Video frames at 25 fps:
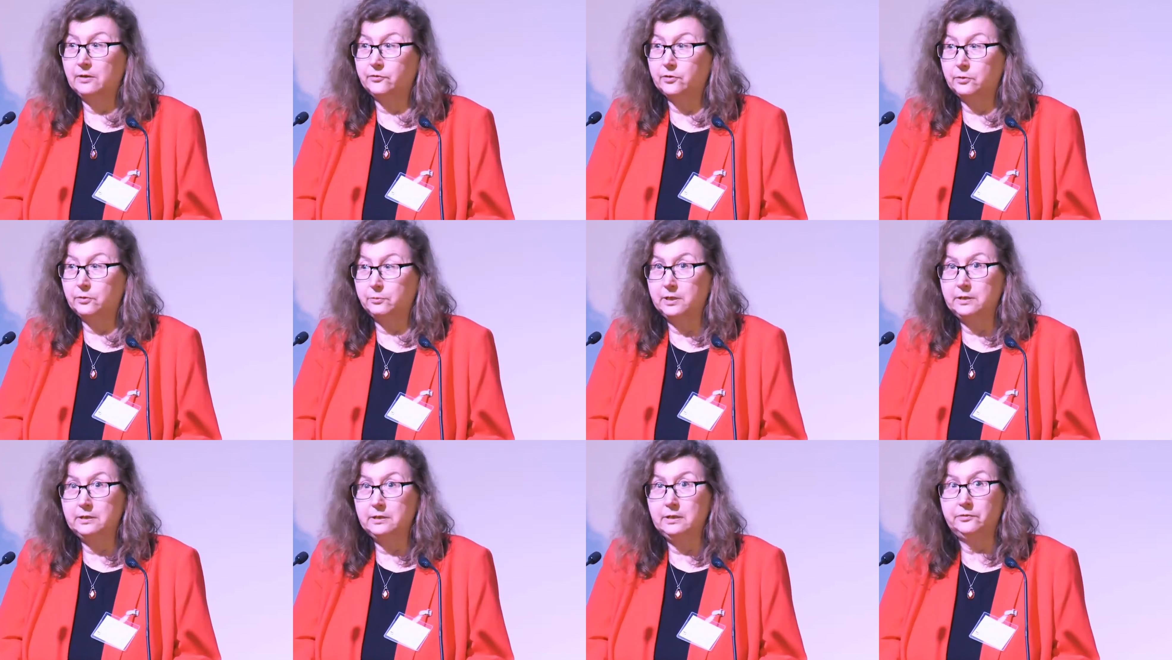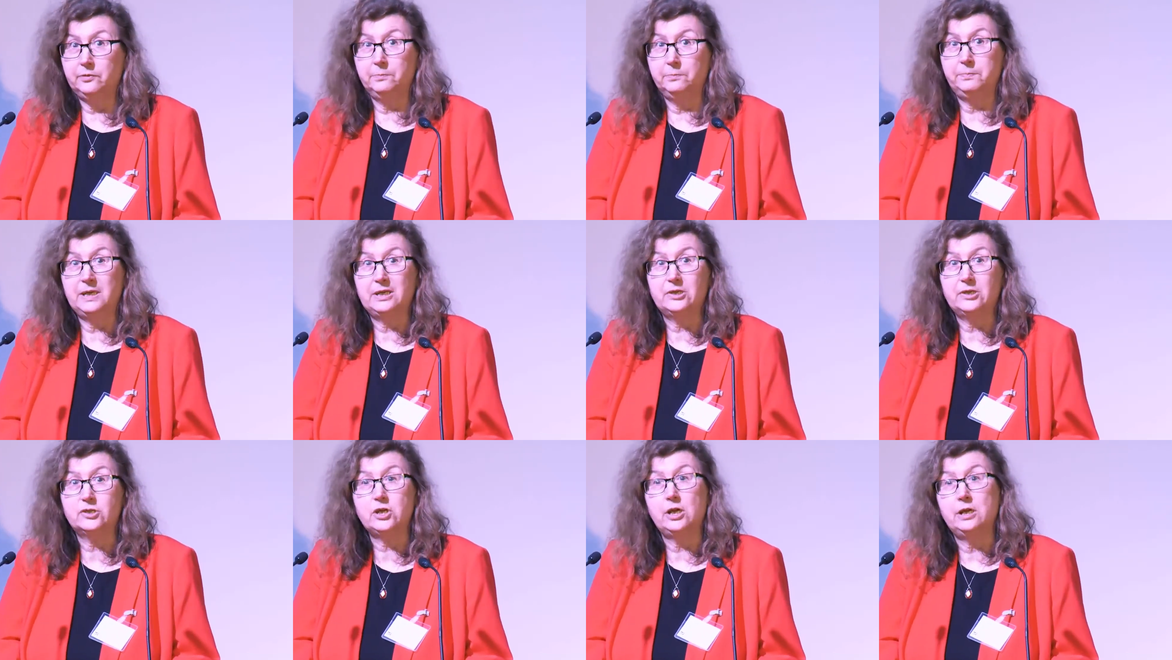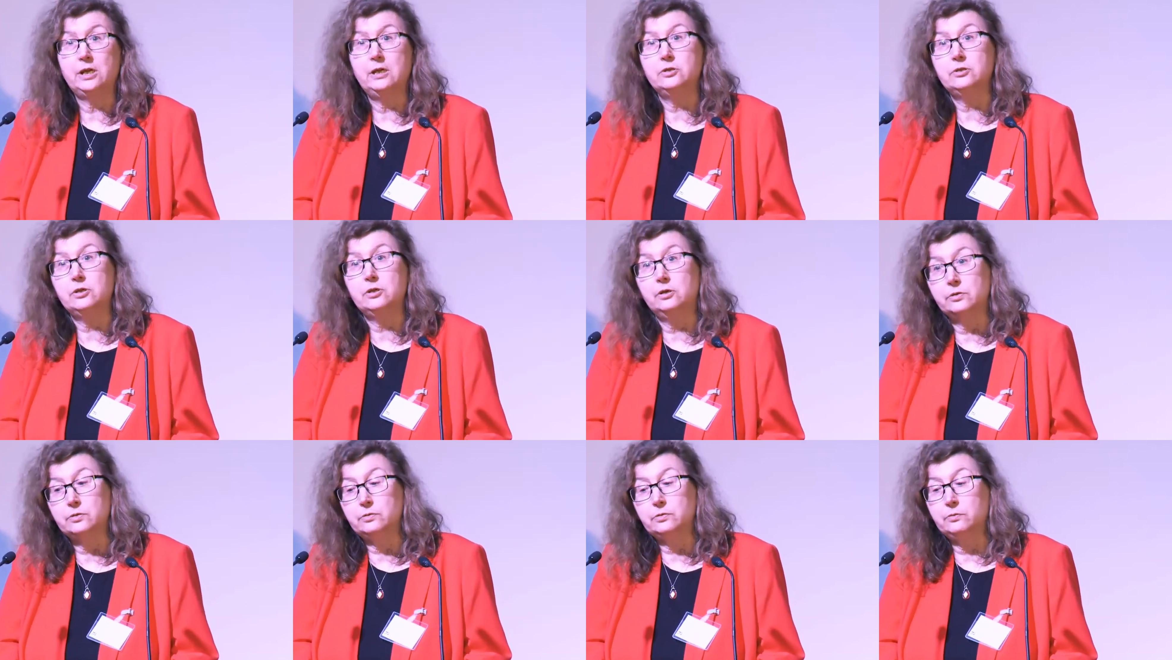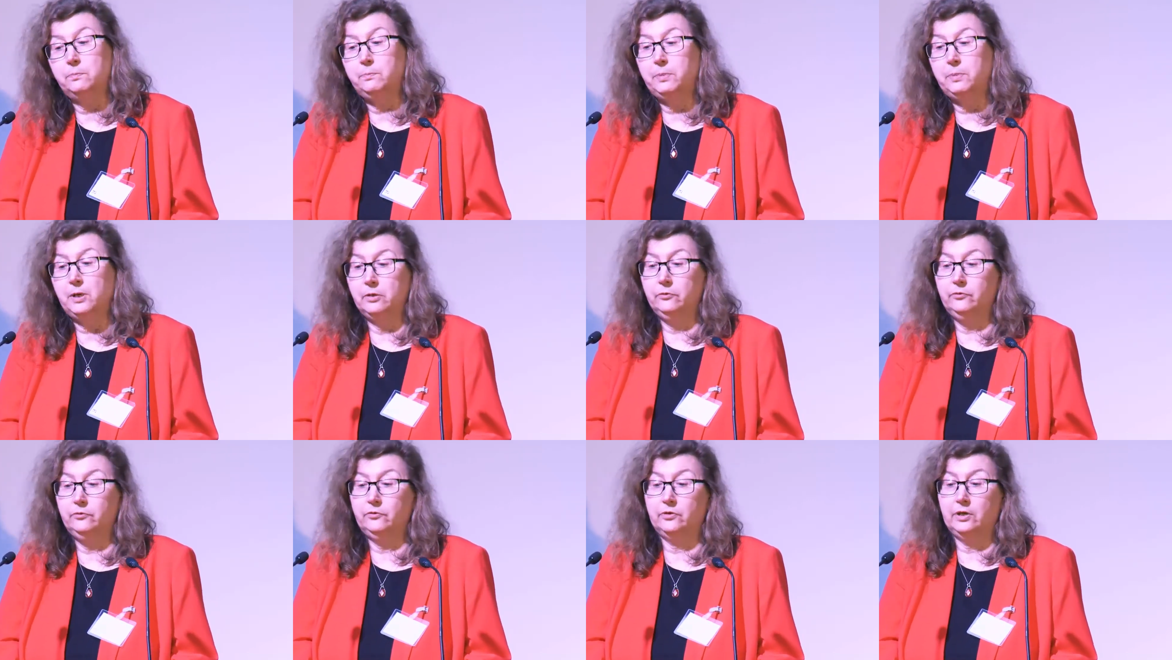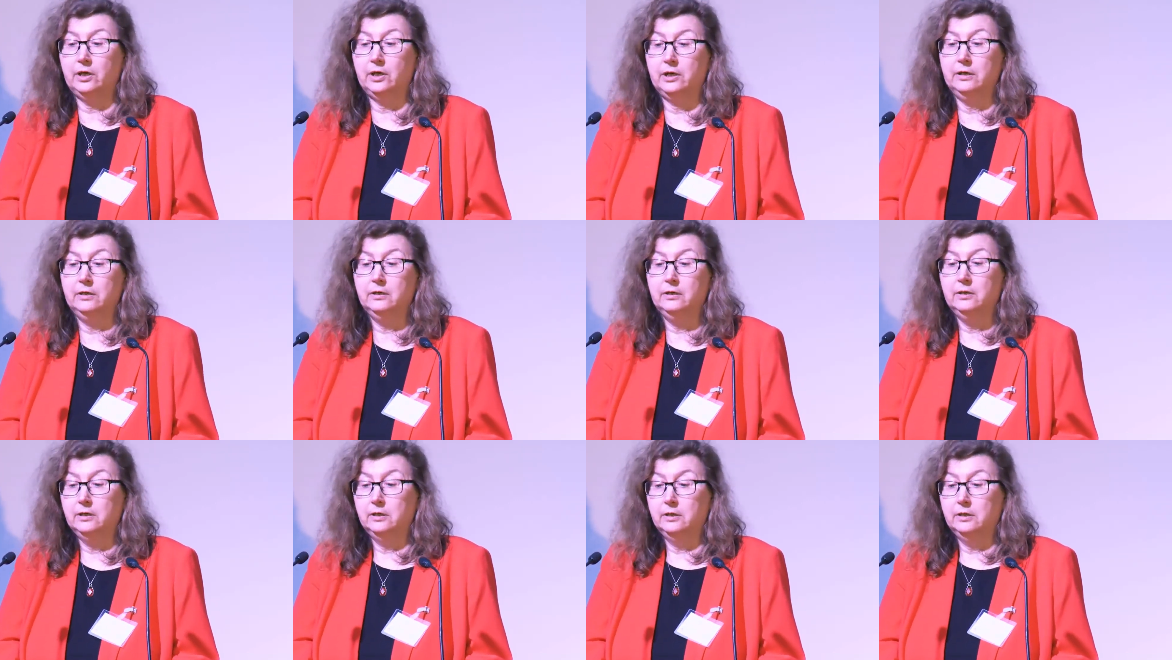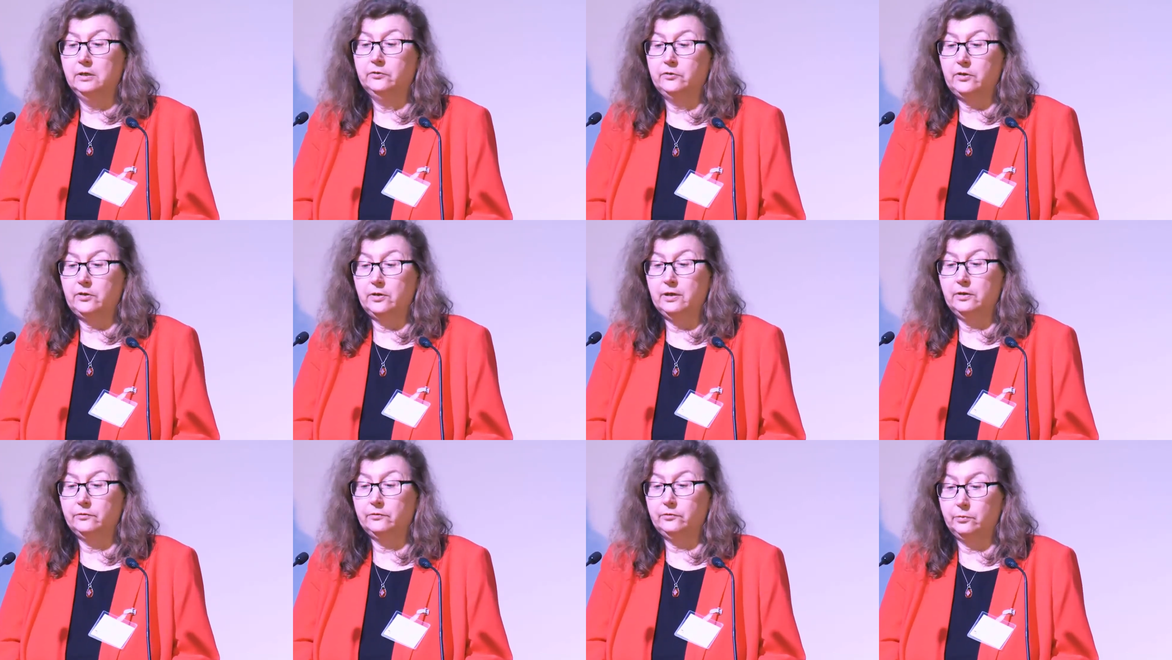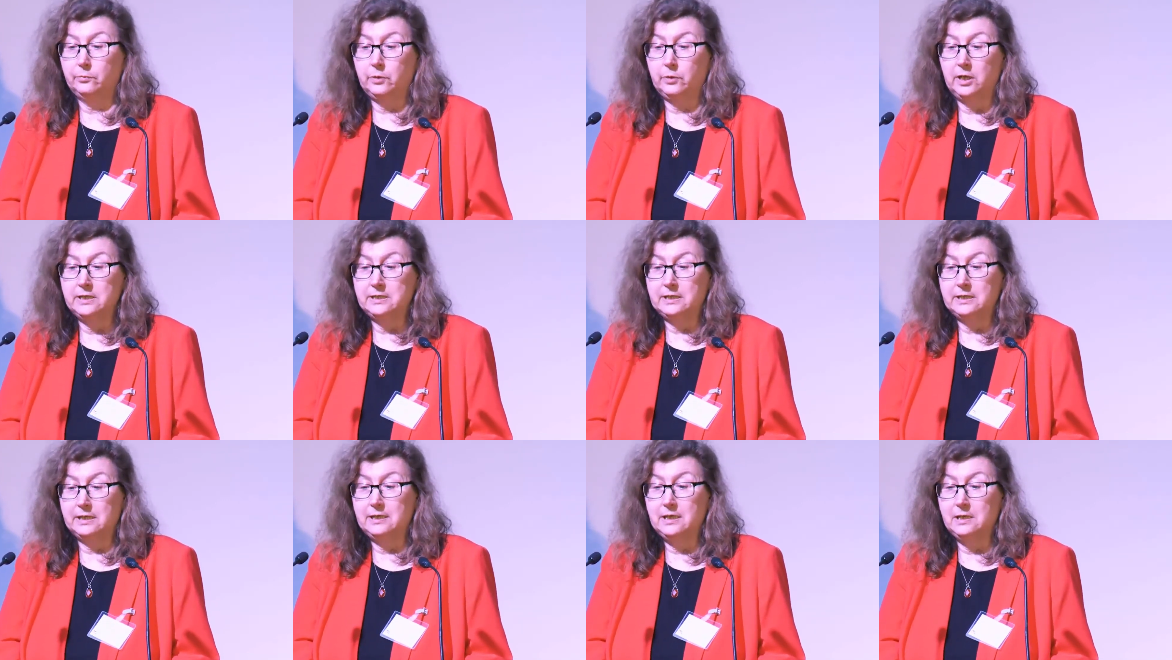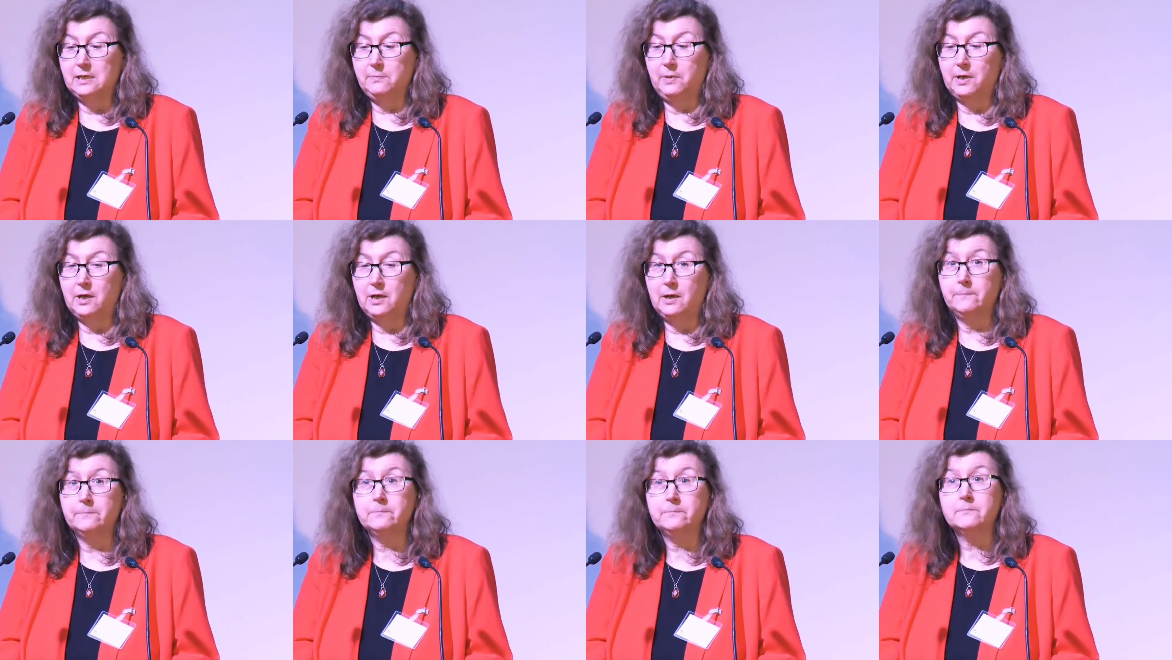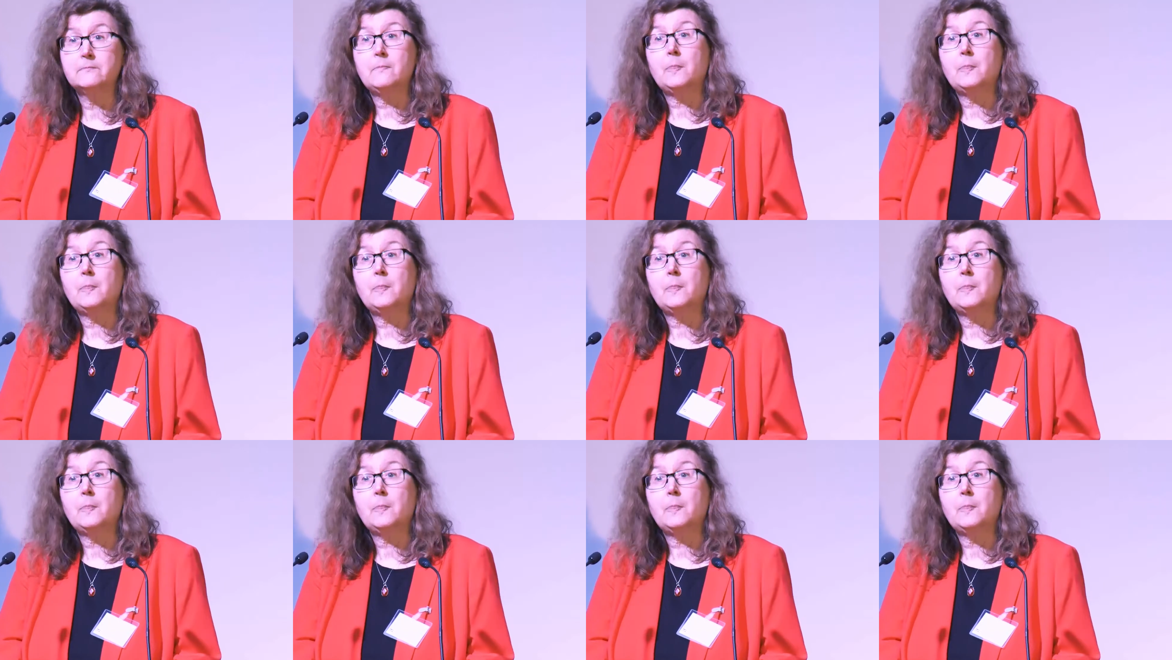So when there's a big change, I'll do a post there. So that's a way to keep up.